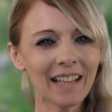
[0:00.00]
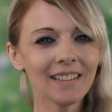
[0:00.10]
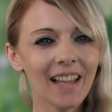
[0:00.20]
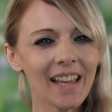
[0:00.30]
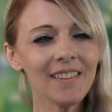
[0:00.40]

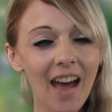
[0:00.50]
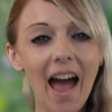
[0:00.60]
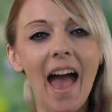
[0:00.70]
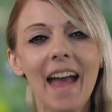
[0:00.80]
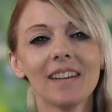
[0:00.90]
and lay their
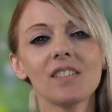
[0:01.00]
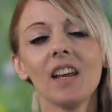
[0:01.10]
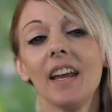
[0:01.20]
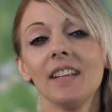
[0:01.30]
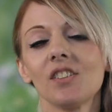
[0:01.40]
eggs
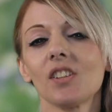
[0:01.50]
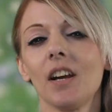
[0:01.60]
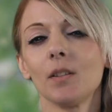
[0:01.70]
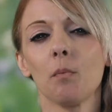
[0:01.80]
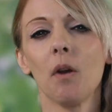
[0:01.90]
inside